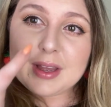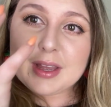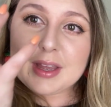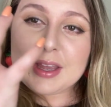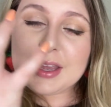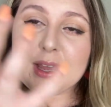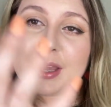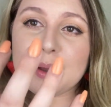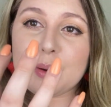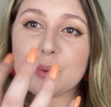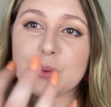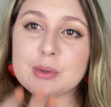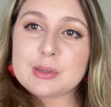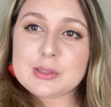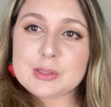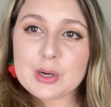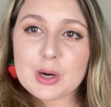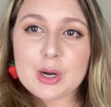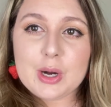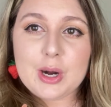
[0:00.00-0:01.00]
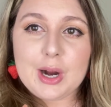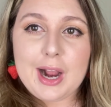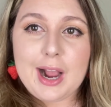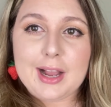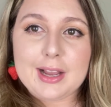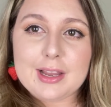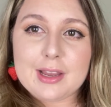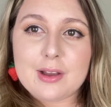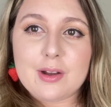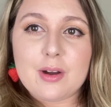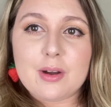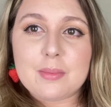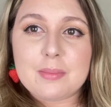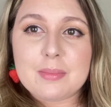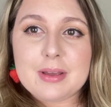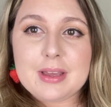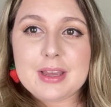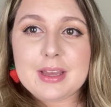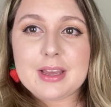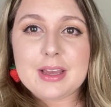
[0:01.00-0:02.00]
it will start cracking on
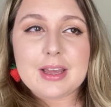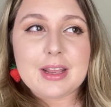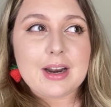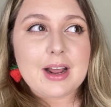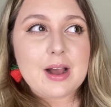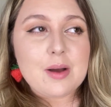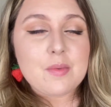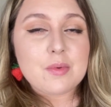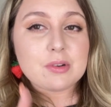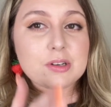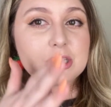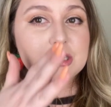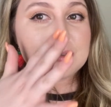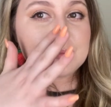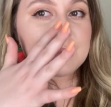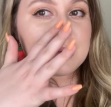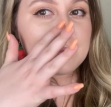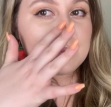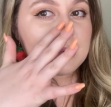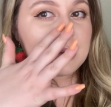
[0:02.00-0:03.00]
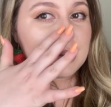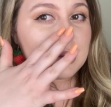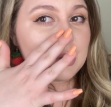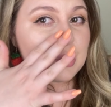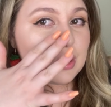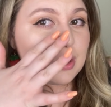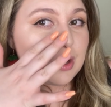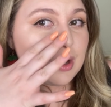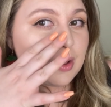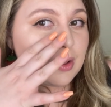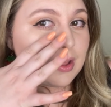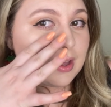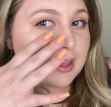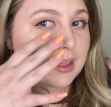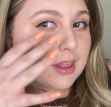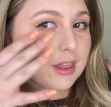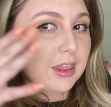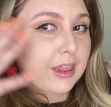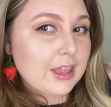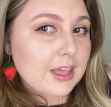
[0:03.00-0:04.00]
me, and I will just be able to go
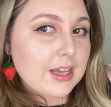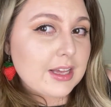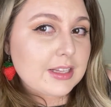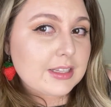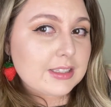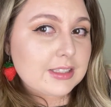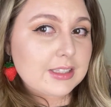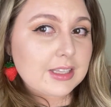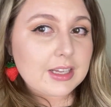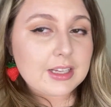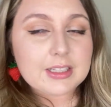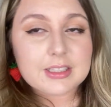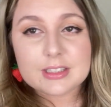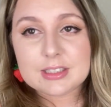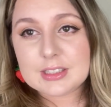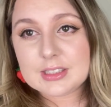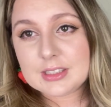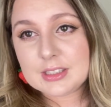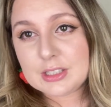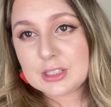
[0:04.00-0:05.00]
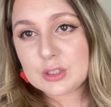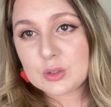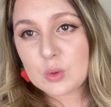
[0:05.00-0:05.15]
like this and just